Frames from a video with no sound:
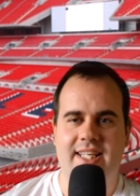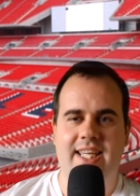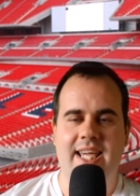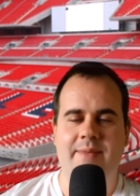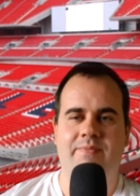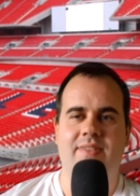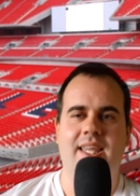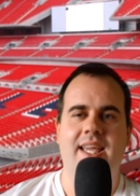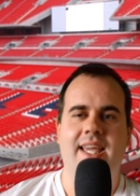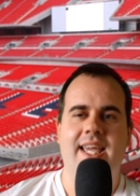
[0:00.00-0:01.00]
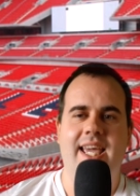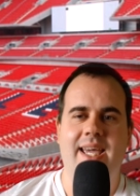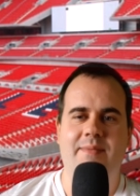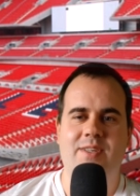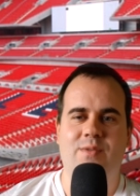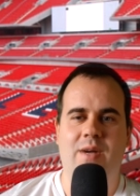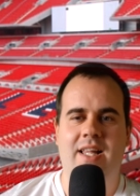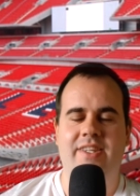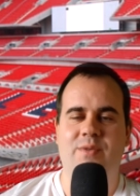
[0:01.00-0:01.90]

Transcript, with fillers: the game um, as well.